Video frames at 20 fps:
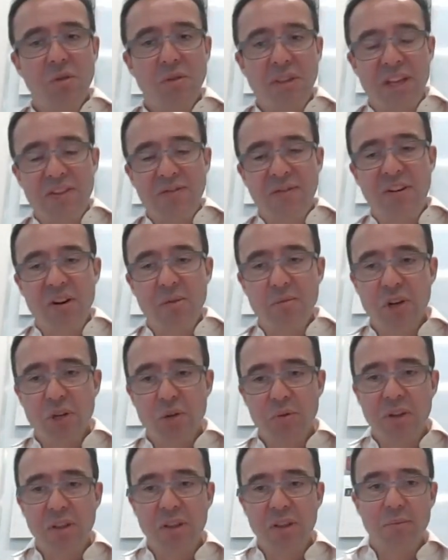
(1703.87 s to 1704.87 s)
and that's very
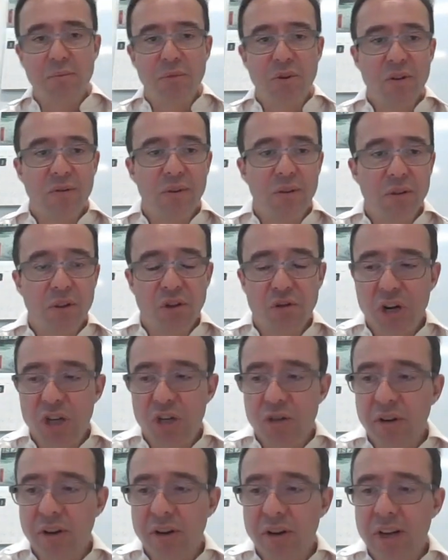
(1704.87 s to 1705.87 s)
much within the purview of the
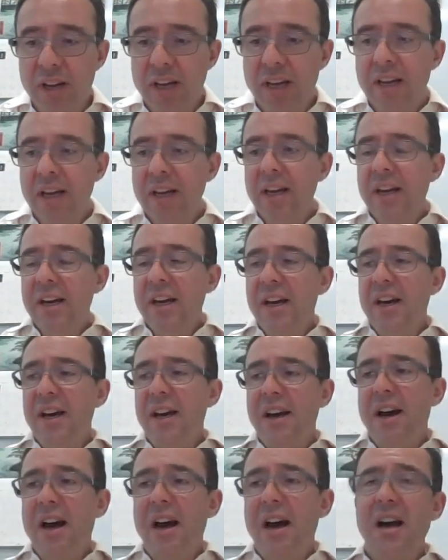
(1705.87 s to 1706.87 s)
treasurer. Uh,
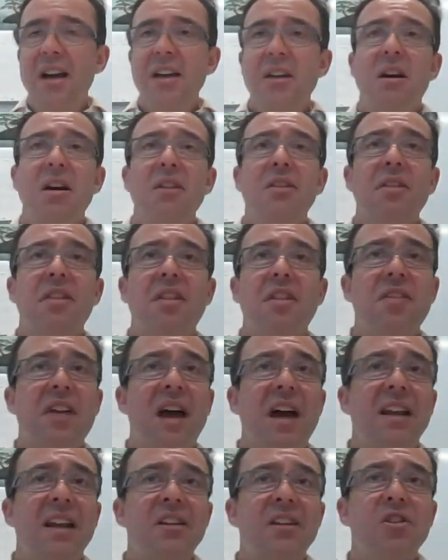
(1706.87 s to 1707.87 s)
yeah, other than
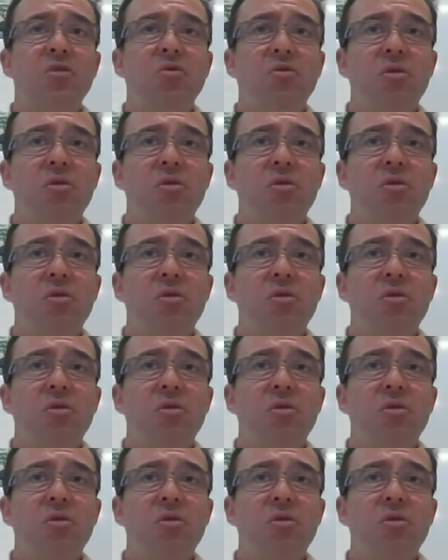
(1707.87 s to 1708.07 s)
that, it's